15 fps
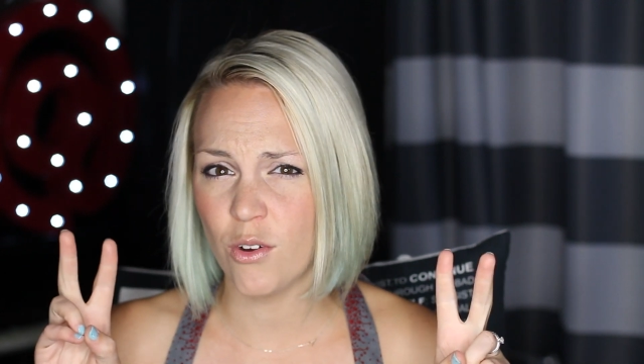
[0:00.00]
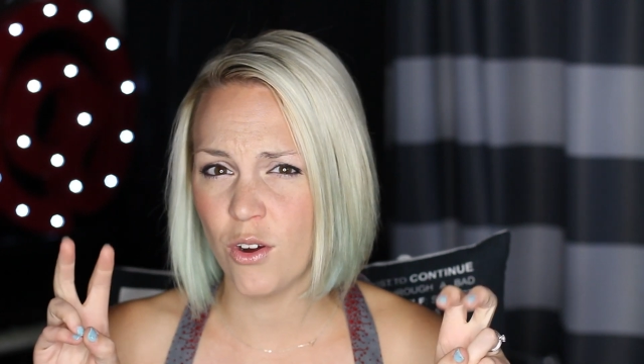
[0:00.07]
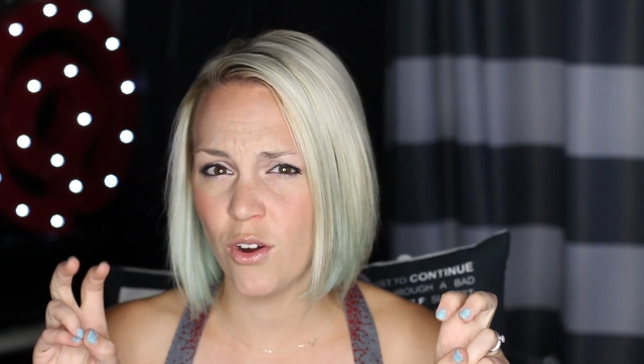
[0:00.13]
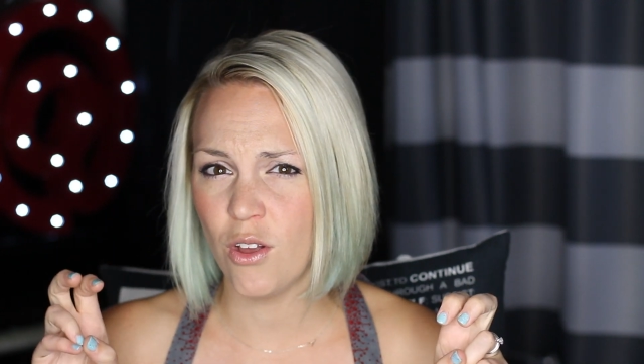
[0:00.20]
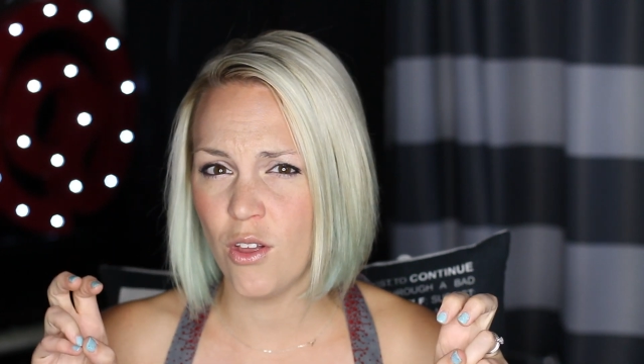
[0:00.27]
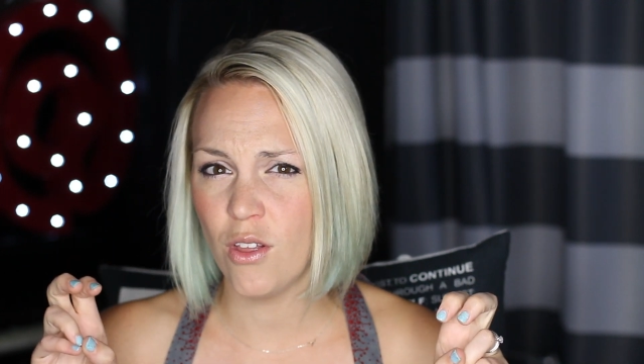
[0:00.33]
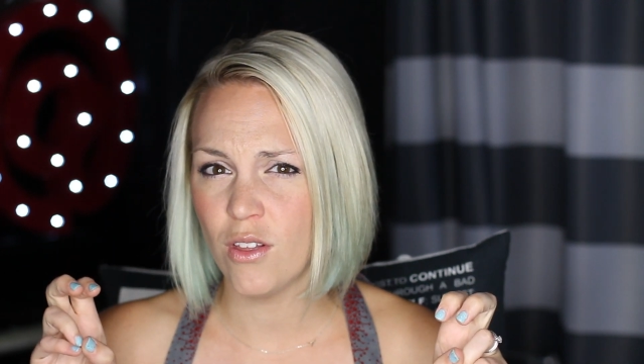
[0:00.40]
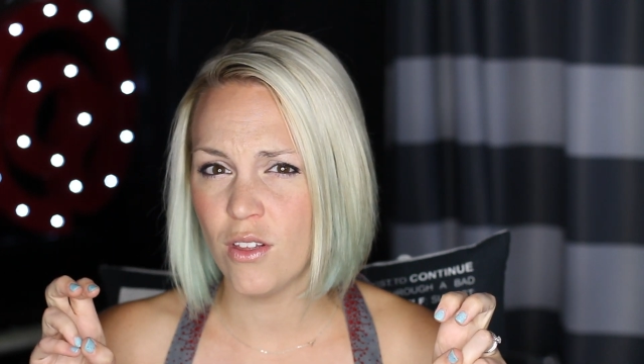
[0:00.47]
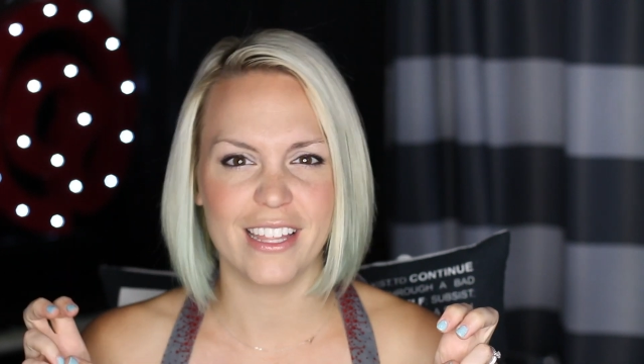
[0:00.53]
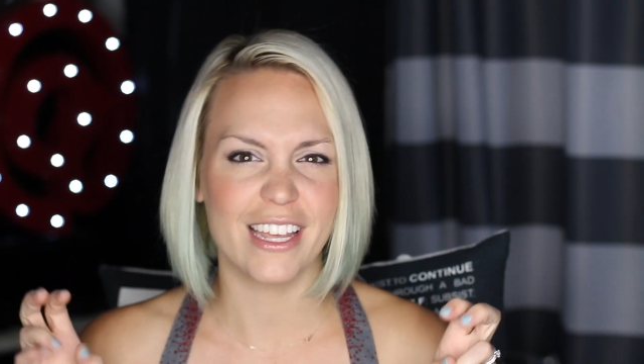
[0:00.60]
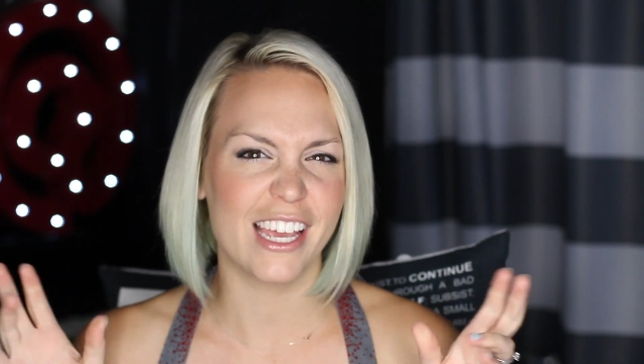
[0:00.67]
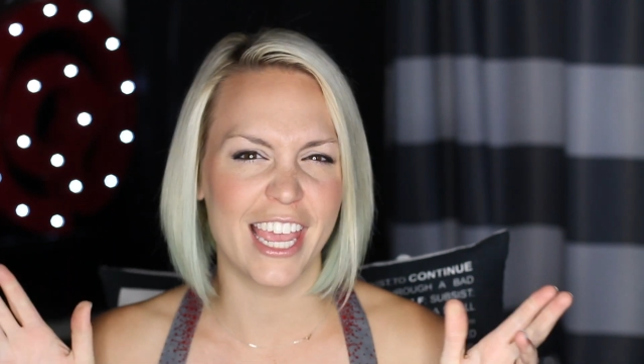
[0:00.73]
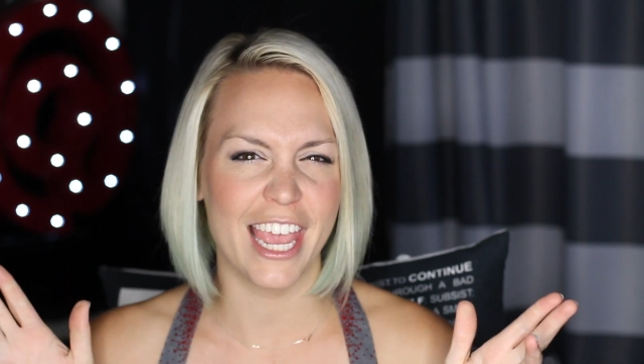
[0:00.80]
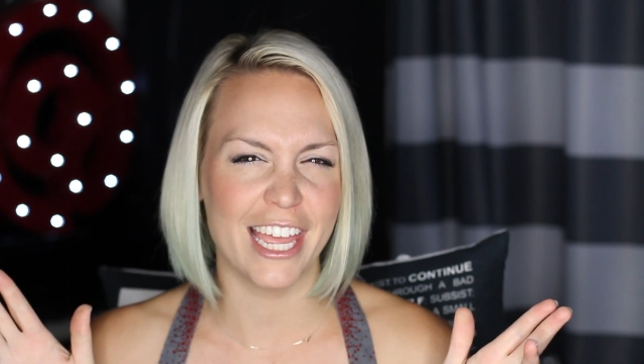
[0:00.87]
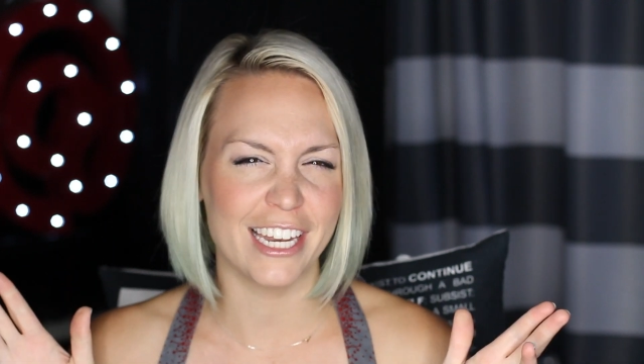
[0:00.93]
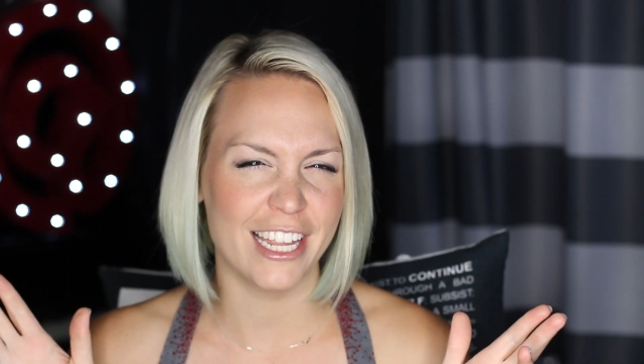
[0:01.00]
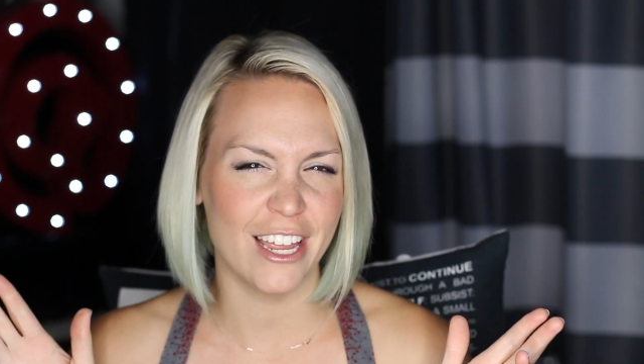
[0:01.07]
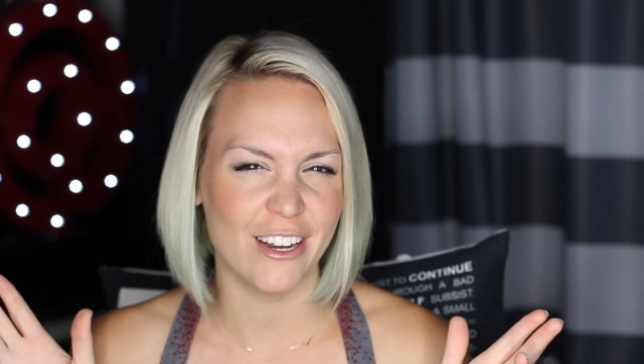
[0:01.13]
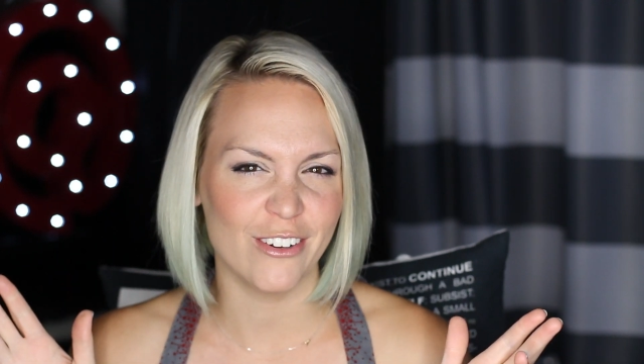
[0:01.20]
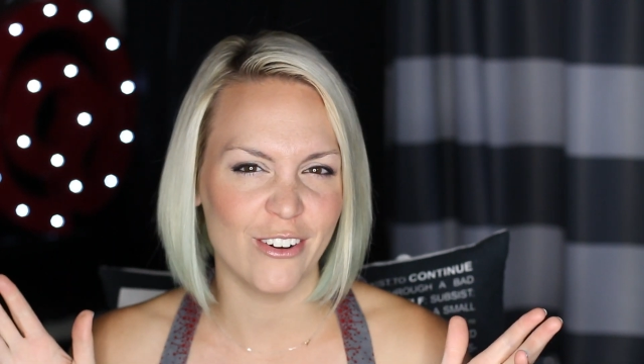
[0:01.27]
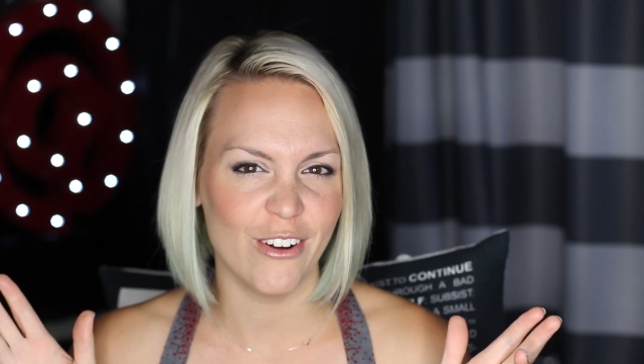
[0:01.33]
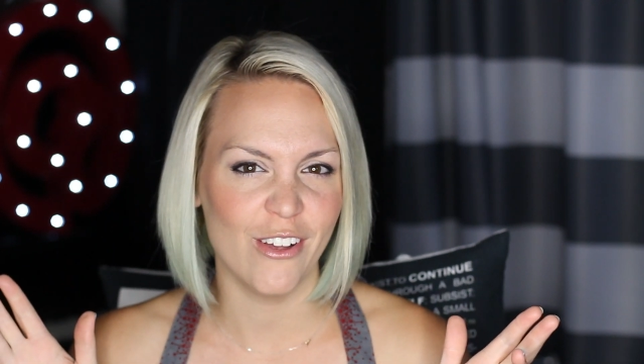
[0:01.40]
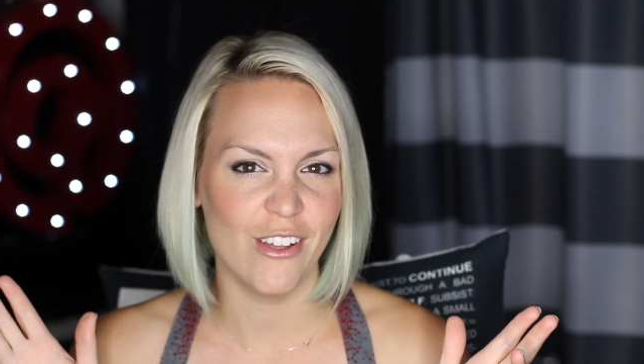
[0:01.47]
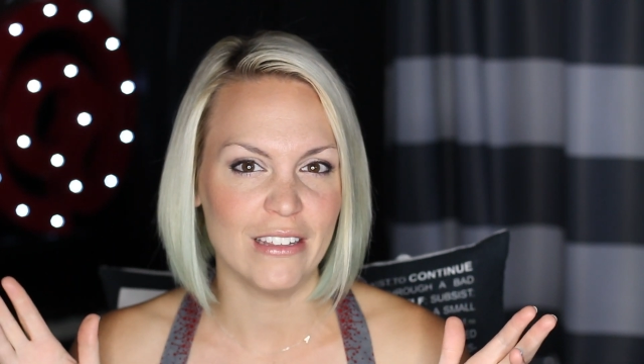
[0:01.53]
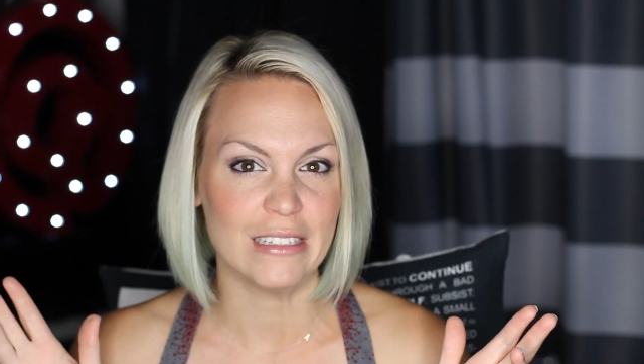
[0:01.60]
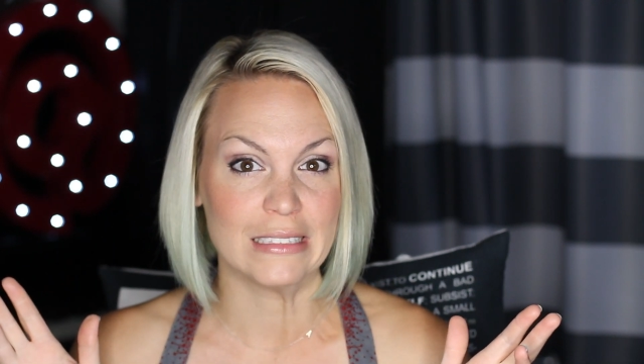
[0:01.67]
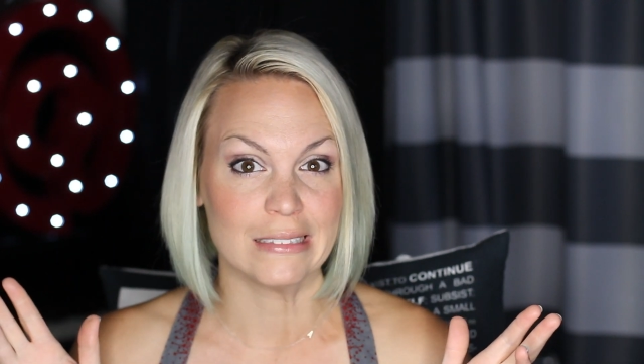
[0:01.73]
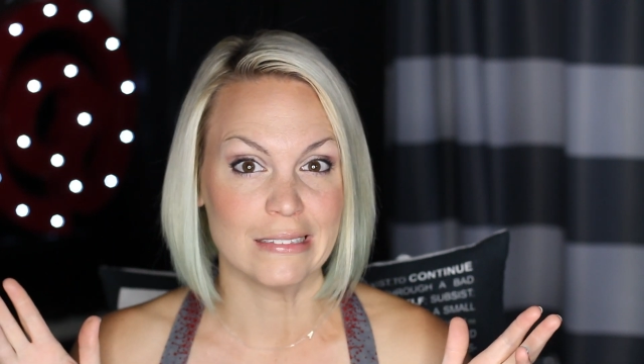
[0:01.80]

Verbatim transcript: girl, like a can-can girl.